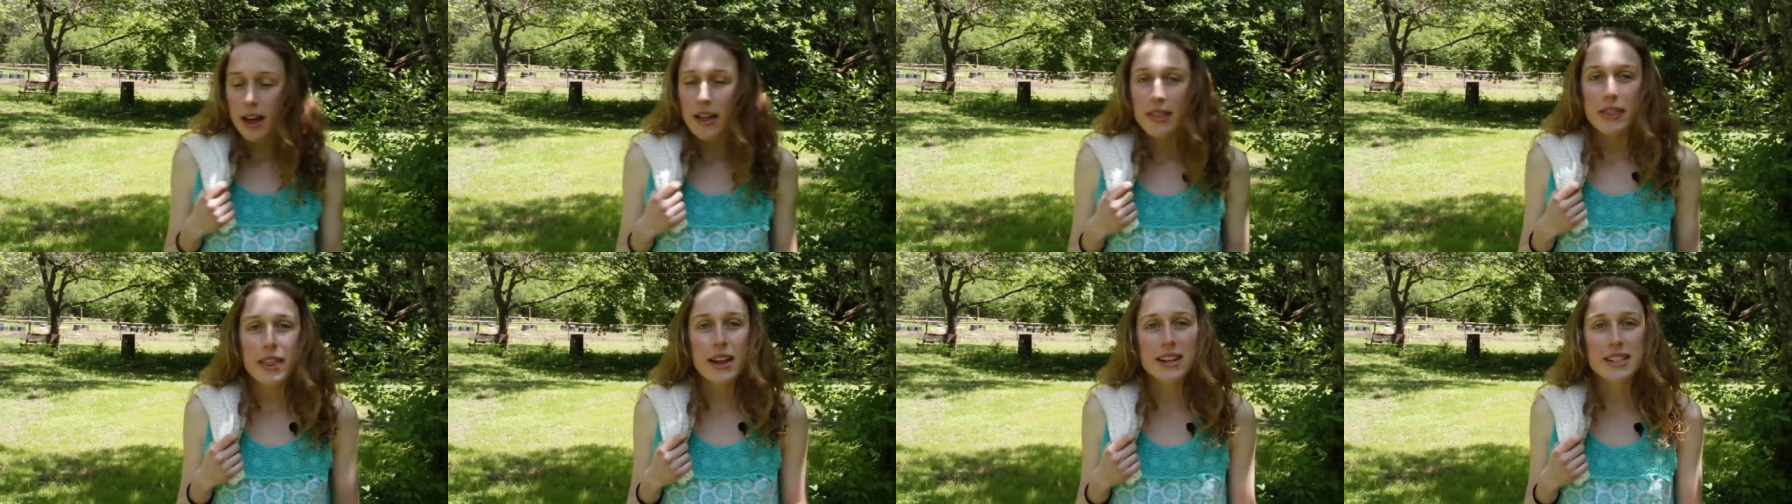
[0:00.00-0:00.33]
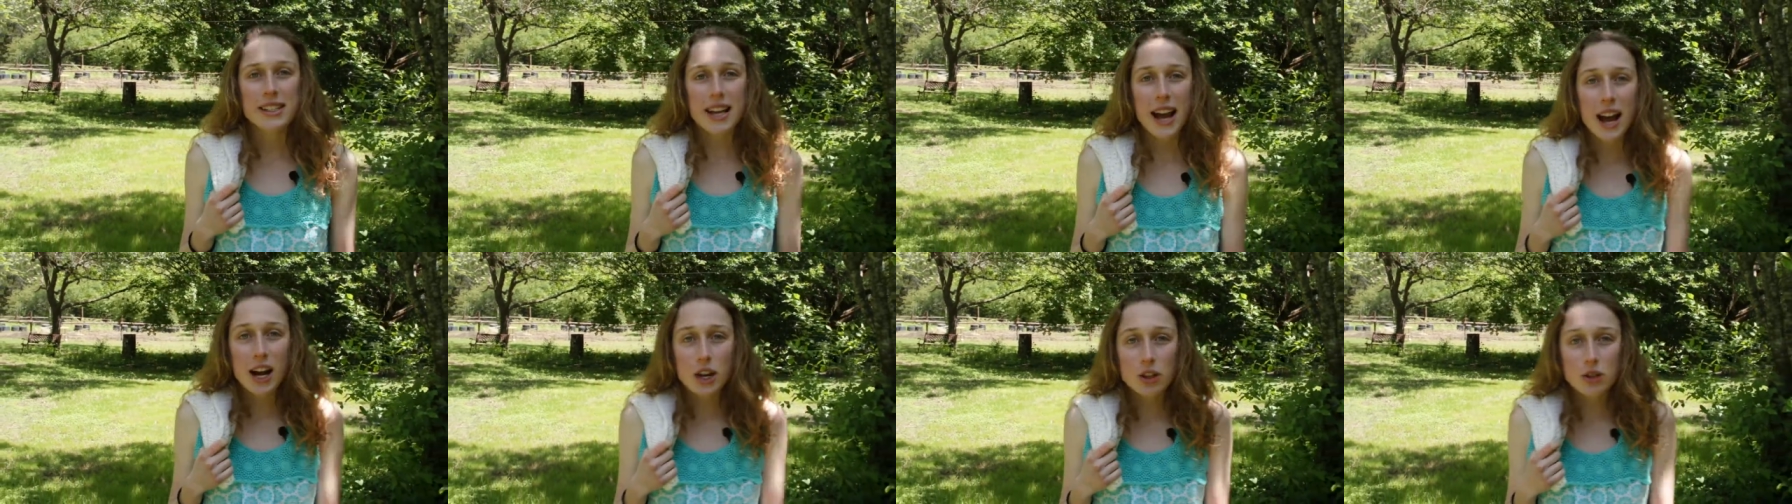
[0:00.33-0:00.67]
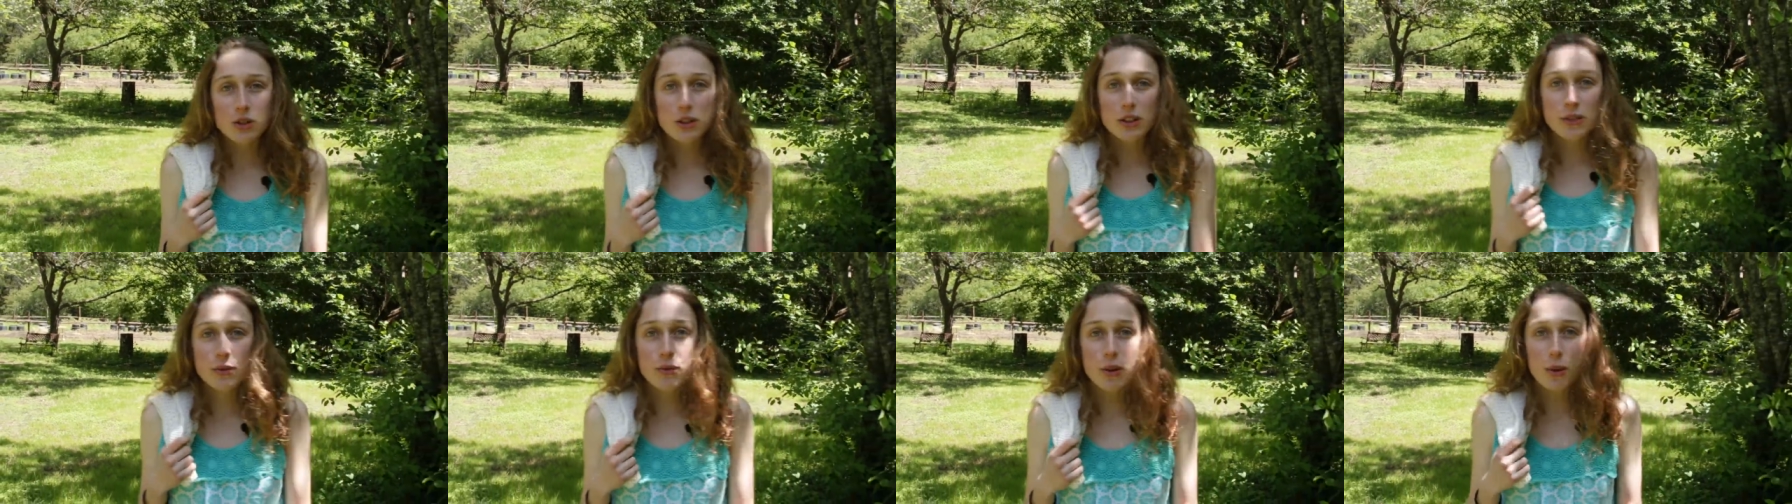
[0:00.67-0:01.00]
that's
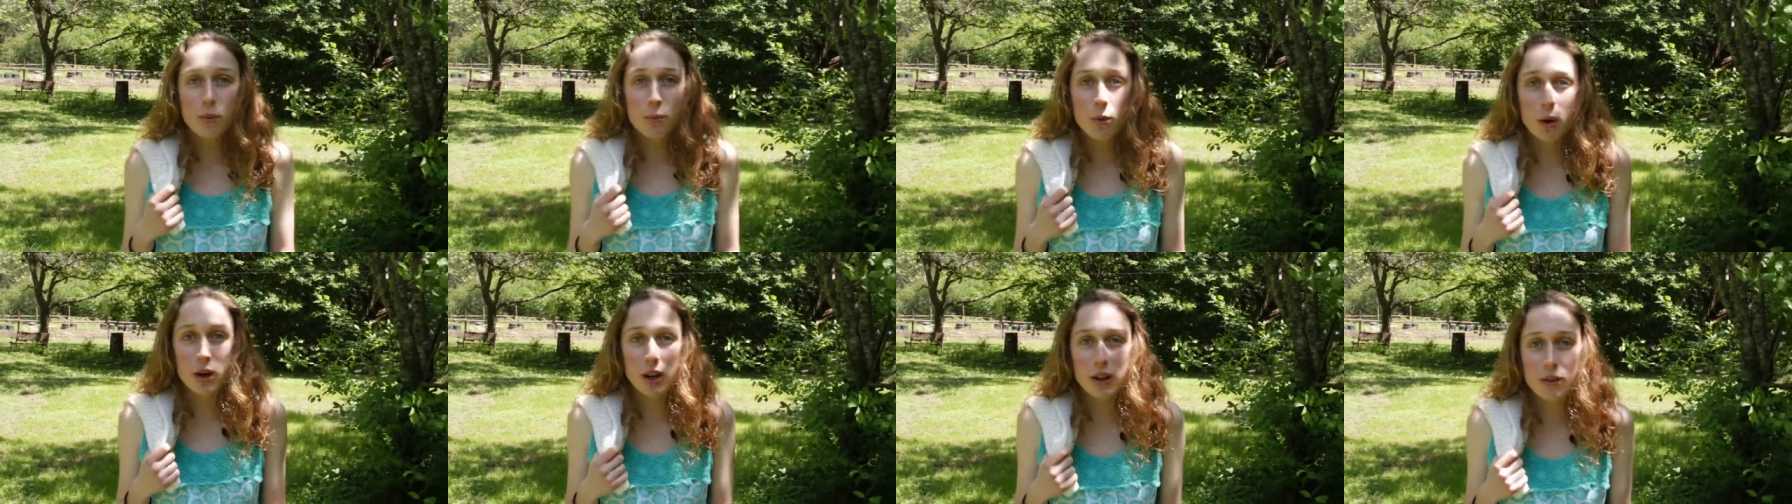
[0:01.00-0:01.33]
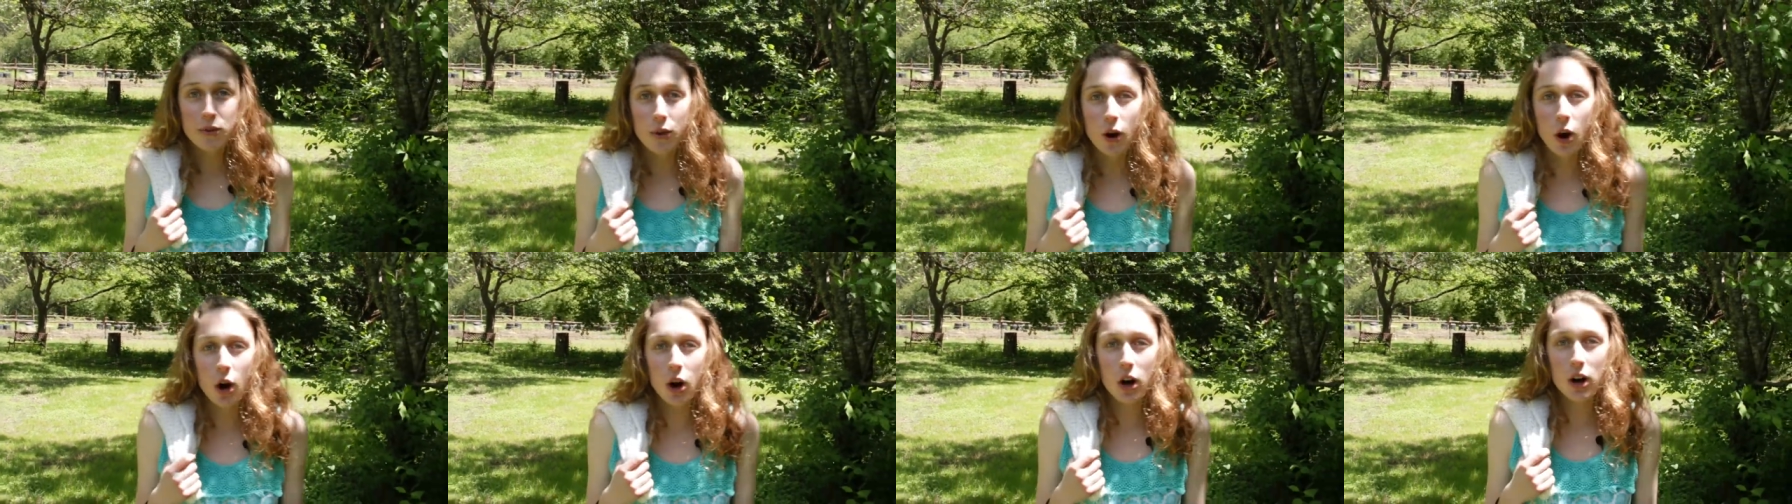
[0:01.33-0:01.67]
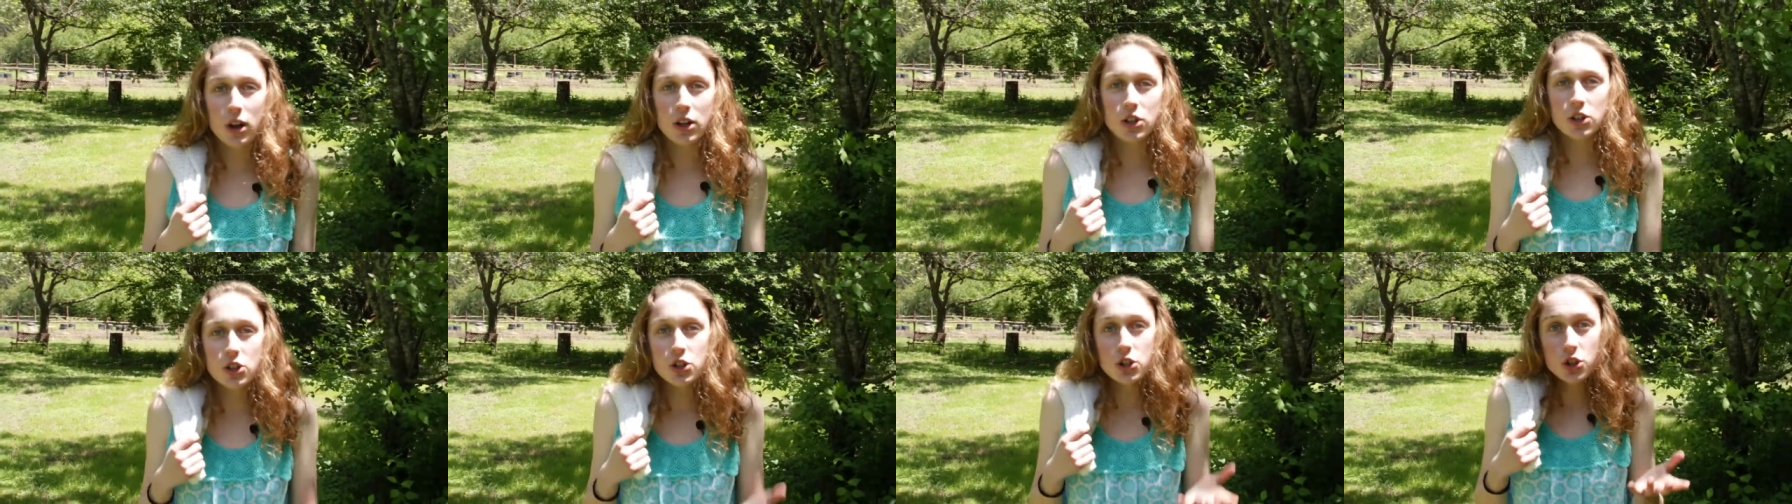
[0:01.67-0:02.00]
actually from one of
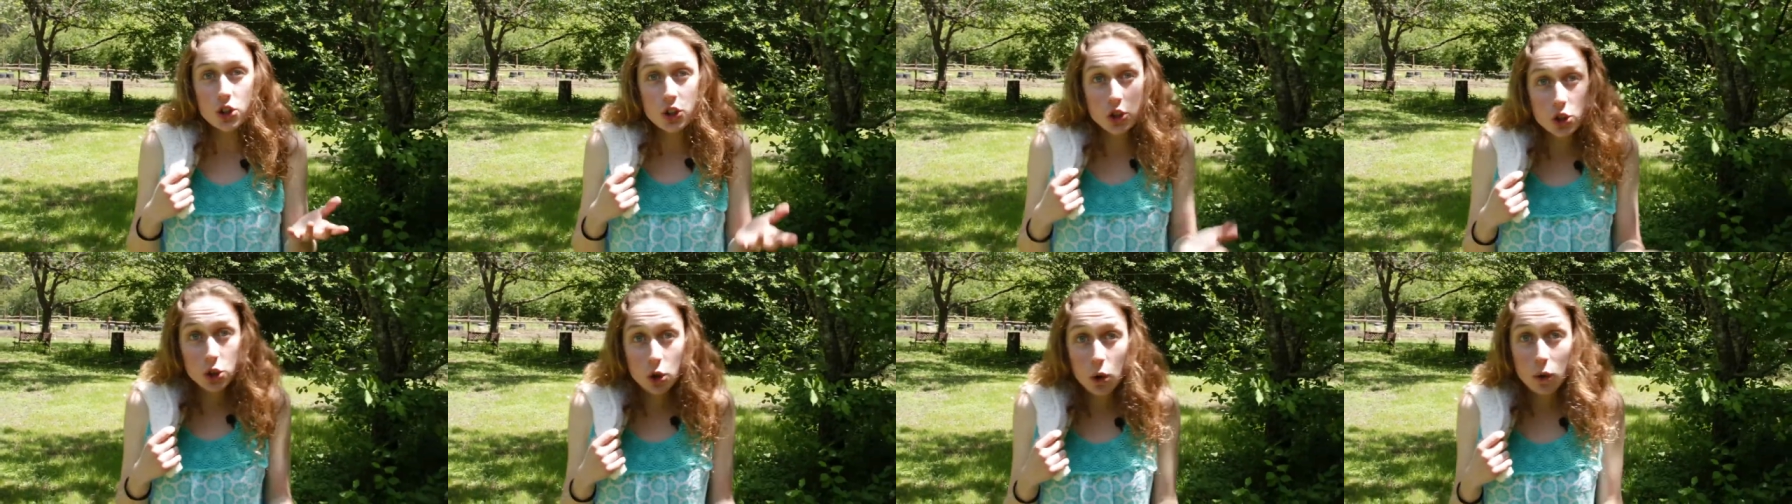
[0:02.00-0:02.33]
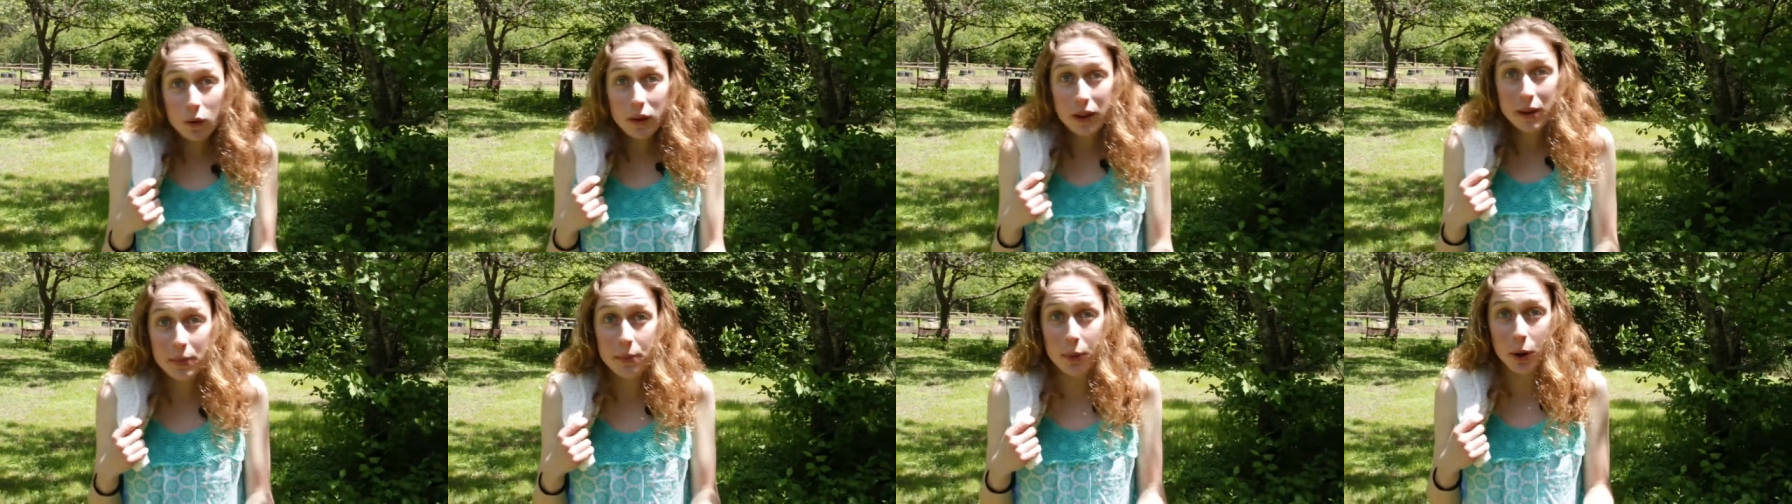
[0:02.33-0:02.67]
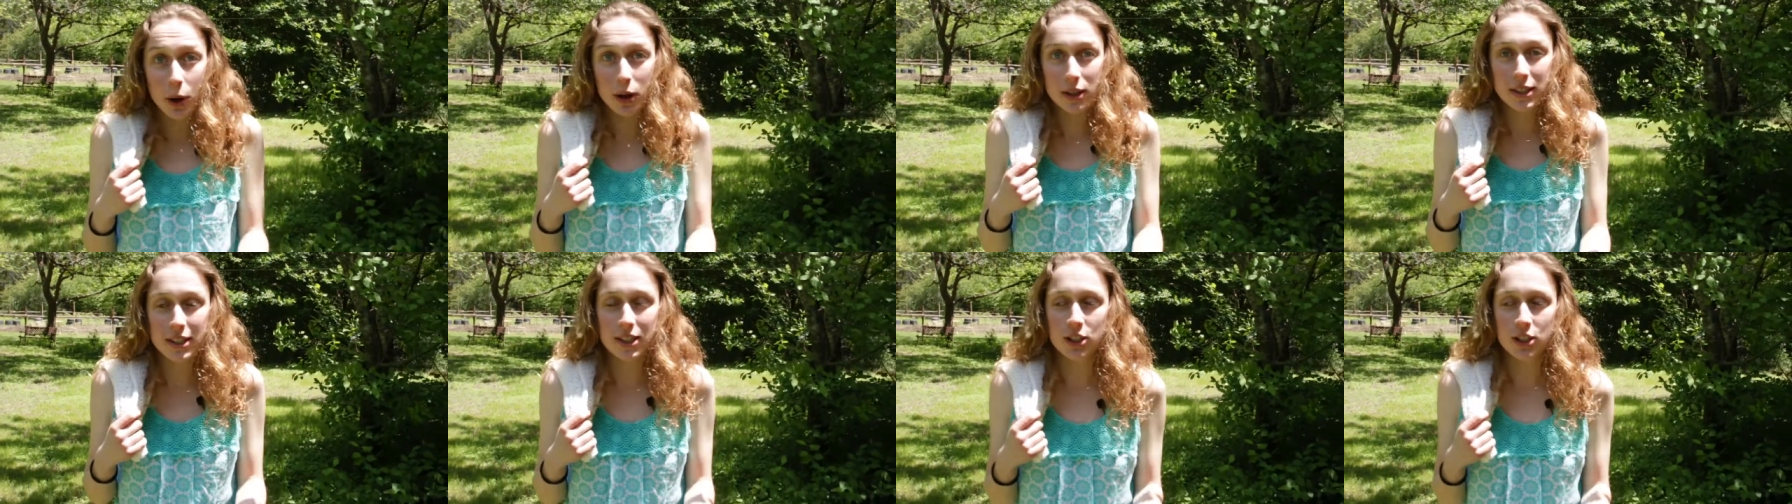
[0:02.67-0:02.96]
our storybooks.